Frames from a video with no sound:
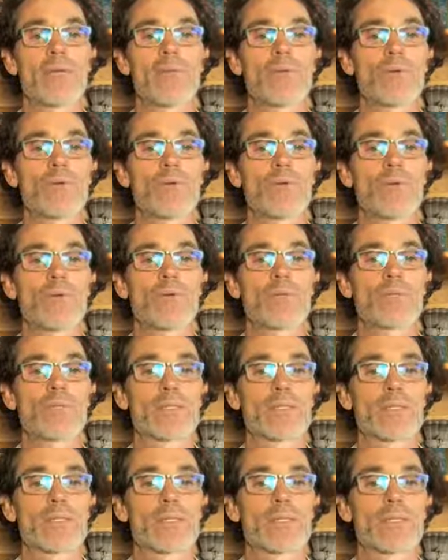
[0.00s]
promote
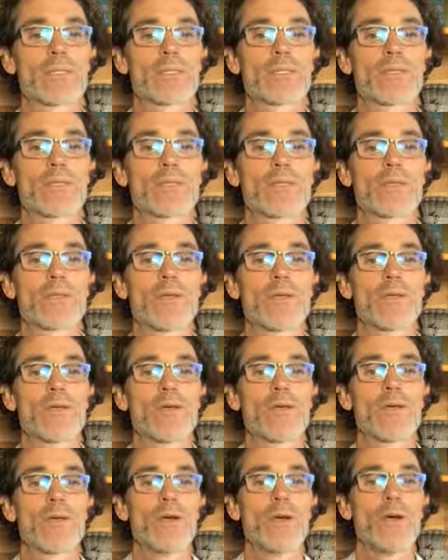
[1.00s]
resilience?
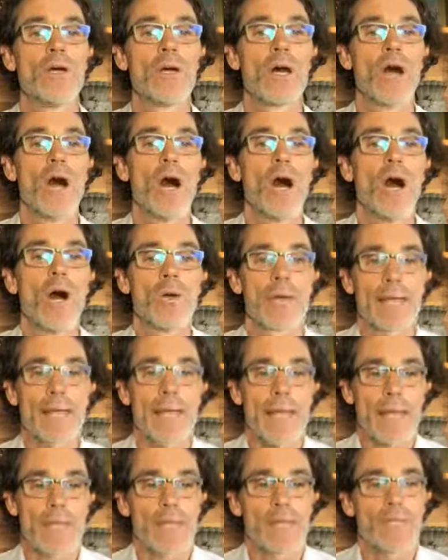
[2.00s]

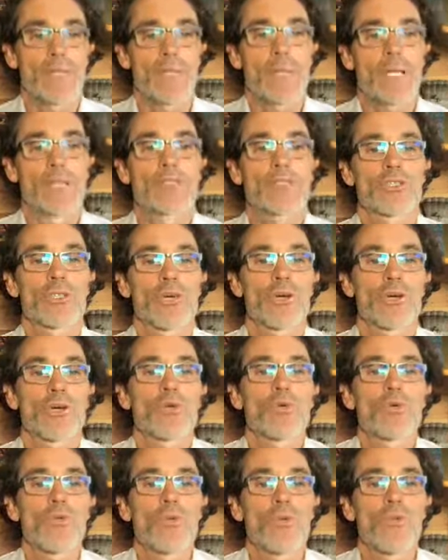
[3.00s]
Okay,
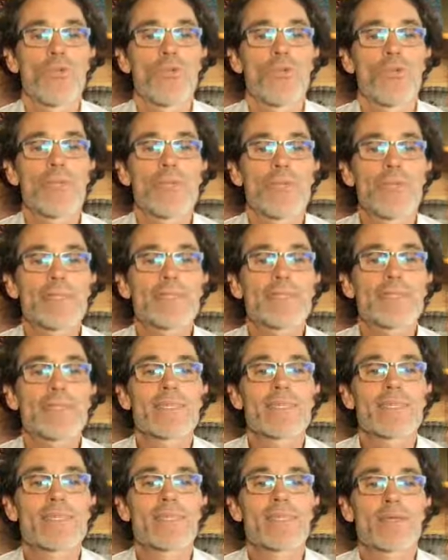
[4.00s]
so this
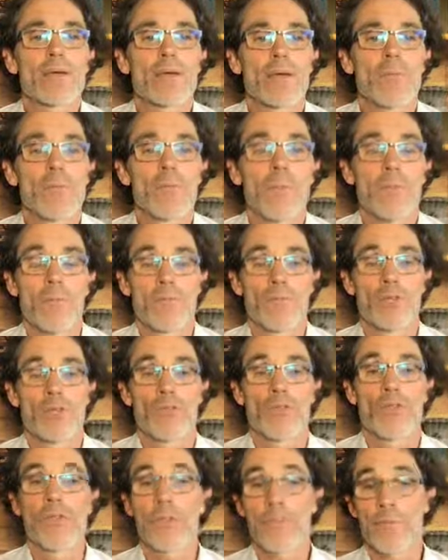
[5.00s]
is, you know,
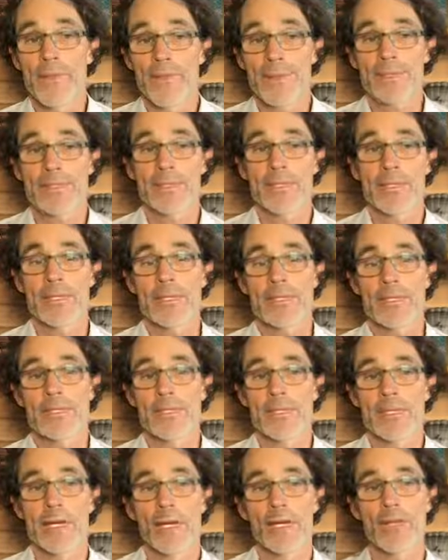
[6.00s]
this
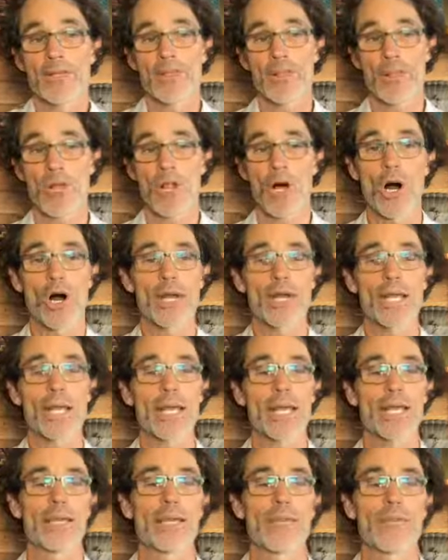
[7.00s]
kind of
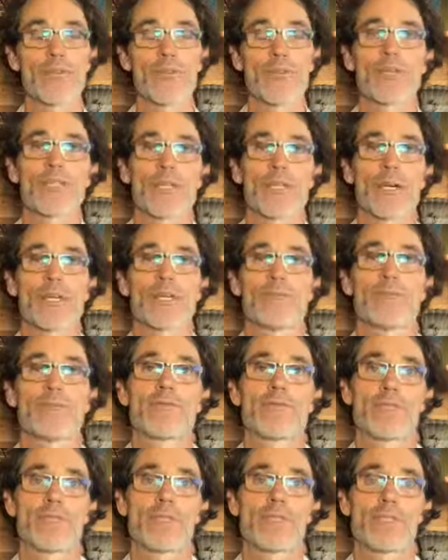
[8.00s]
elongated, or this kind of,
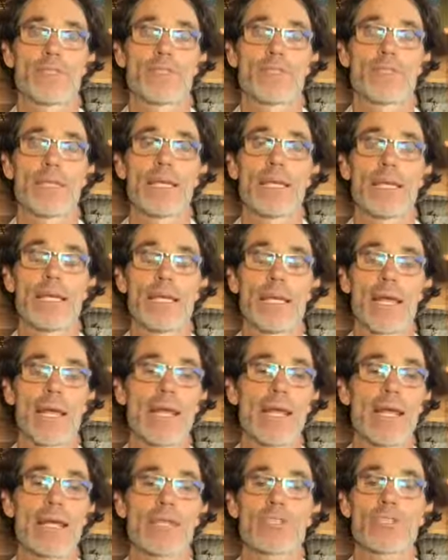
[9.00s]
you could say,
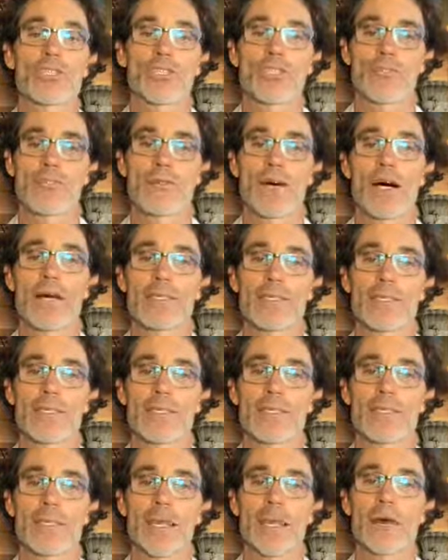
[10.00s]
enhanced
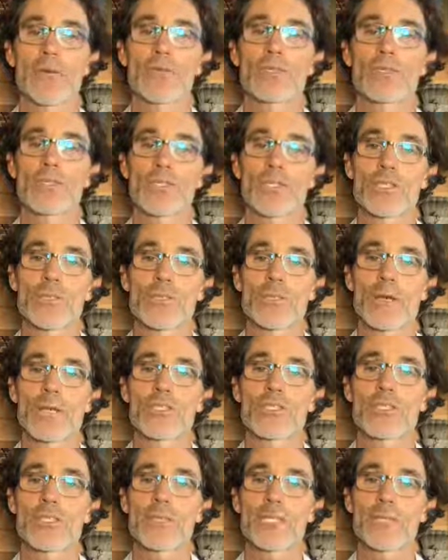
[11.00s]
Shavasana that I was just
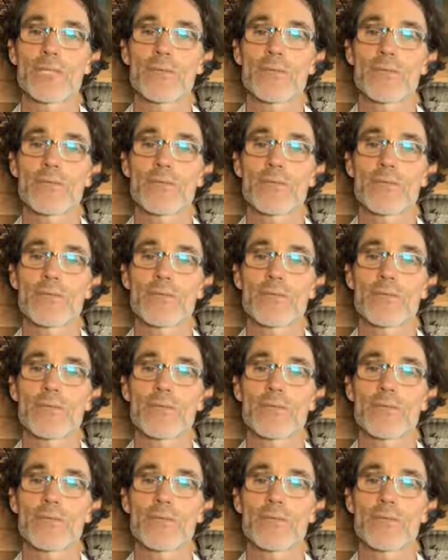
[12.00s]
mentioning.